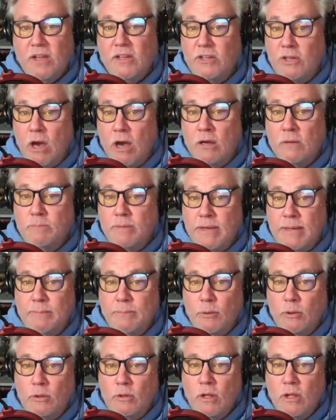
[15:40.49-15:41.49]
Young
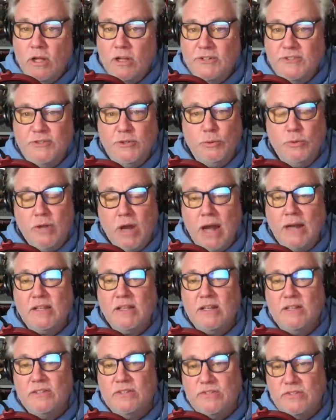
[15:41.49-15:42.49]
people do
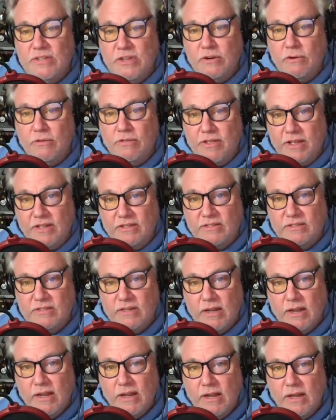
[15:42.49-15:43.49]
not consider
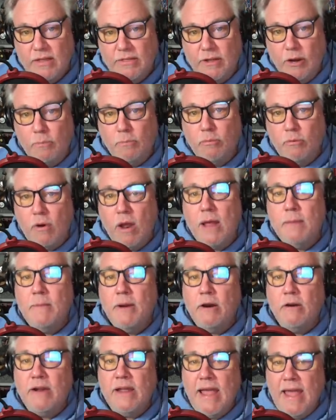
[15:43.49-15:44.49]
this their
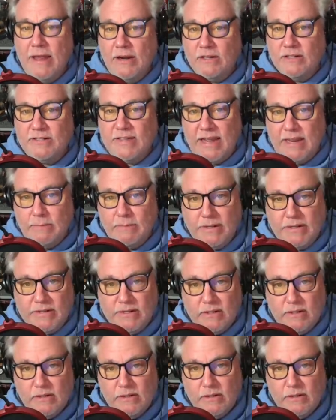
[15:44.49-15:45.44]
primary entertainment.